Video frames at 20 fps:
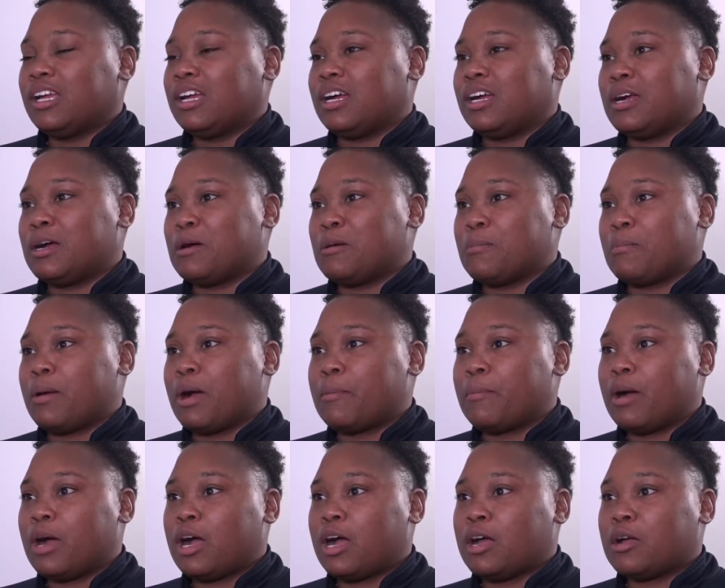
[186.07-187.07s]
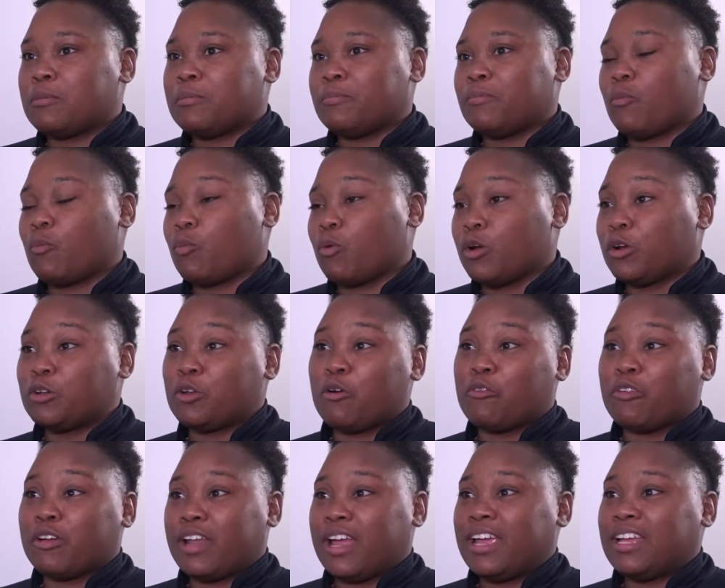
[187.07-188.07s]
My mom worked
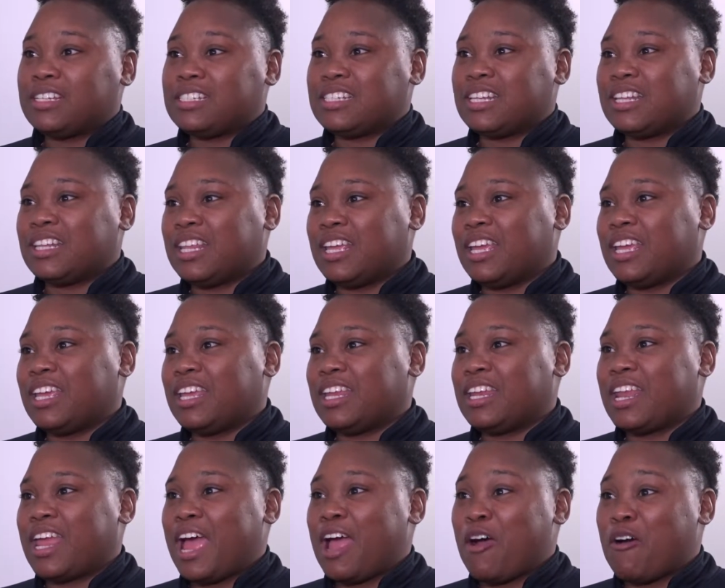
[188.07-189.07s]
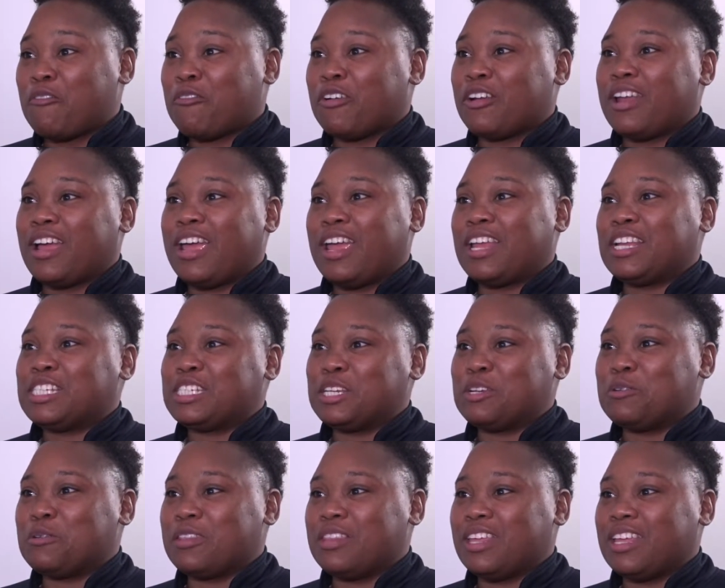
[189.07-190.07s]
overnights, and then overnight
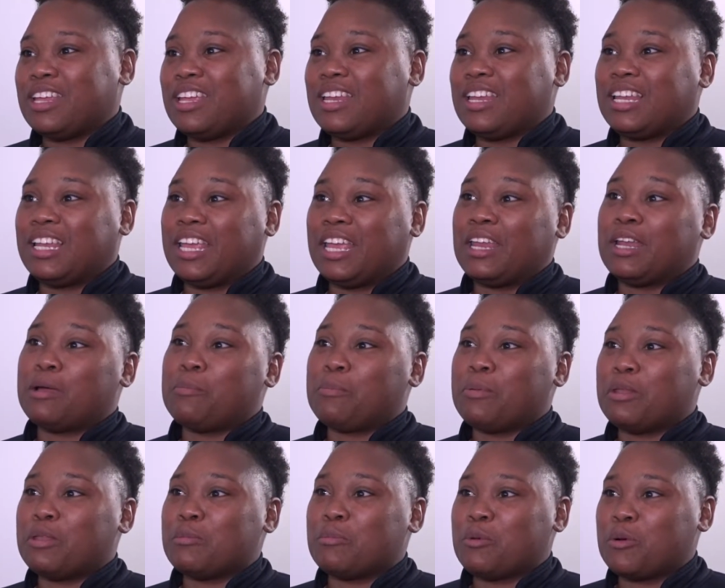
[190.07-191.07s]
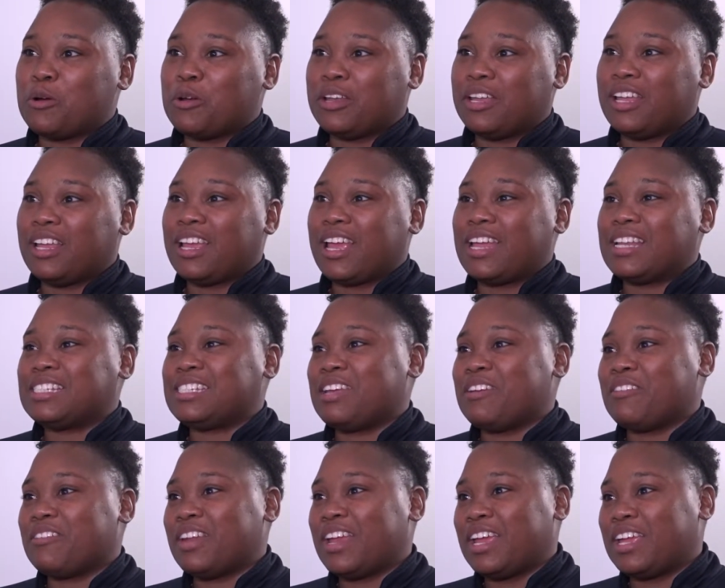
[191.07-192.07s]
she would then get up in the morning at
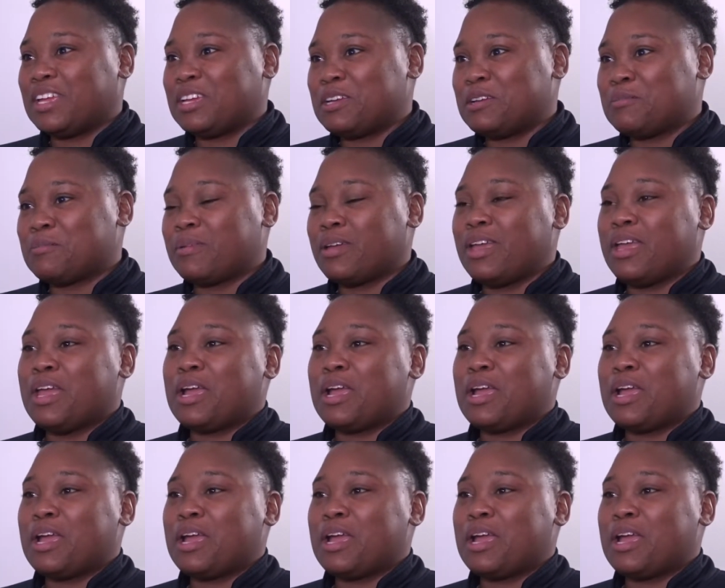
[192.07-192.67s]
7 a.m.,